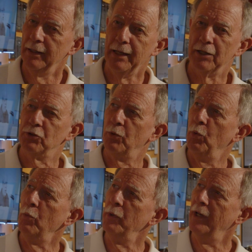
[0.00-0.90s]
Yeah, so
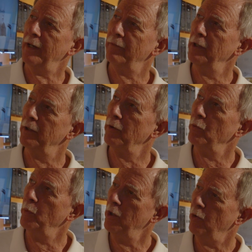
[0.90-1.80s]
what we have here,
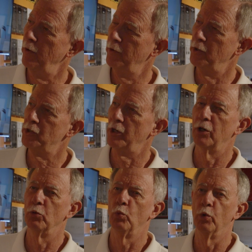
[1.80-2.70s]
we call this
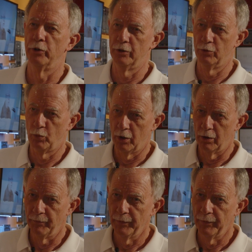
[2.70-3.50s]
our Warner wall.